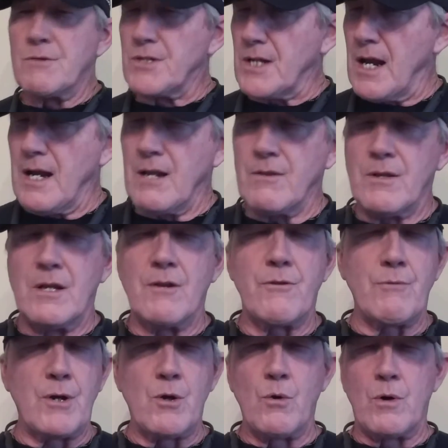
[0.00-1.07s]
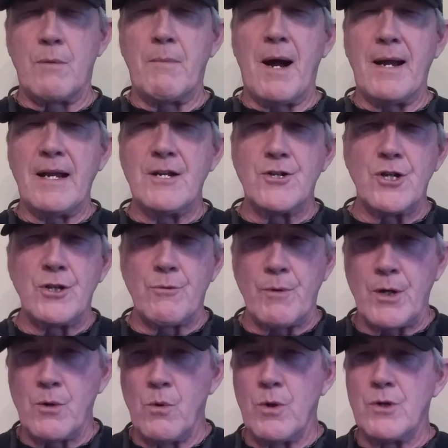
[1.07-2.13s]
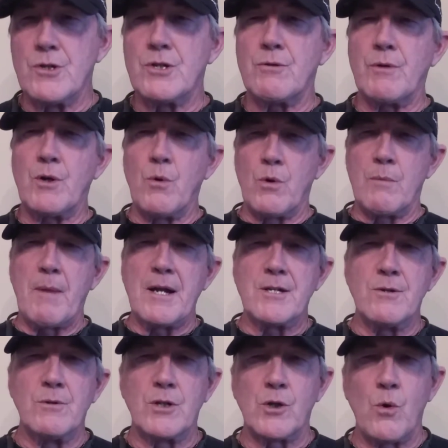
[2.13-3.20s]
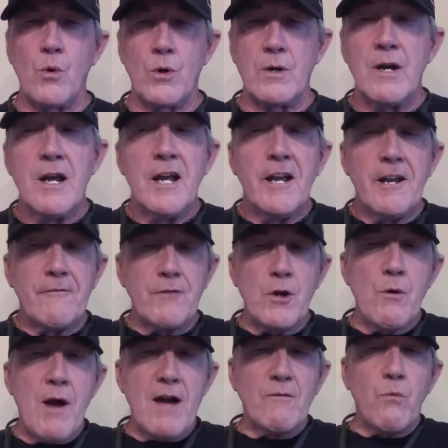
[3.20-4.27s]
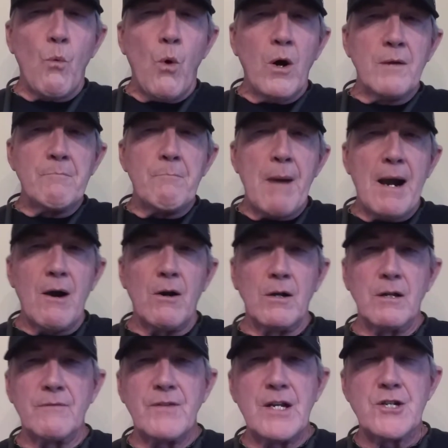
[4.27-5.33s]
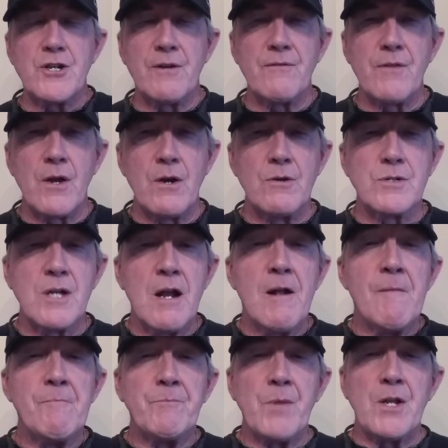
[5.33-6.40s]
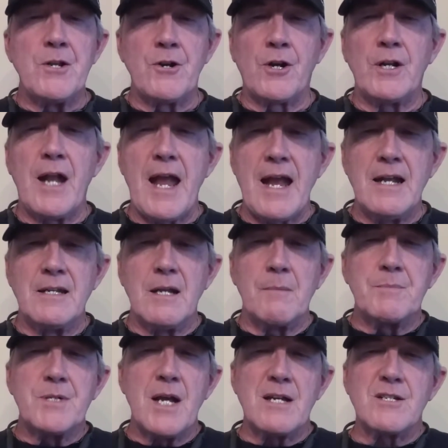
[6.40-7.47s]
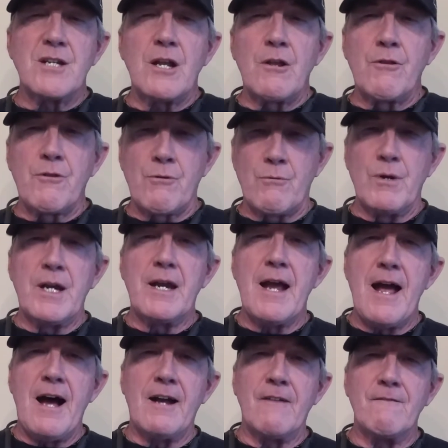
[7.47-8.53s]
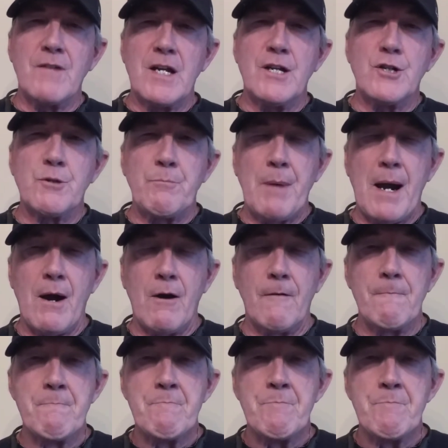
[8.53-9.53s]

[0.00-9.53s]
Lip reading: say the 3/4 by 1.75 inches, 3/4 by 2 1/4, if you have 1 barrel of each of those, then you're going to end up testing 3 out of each barrel.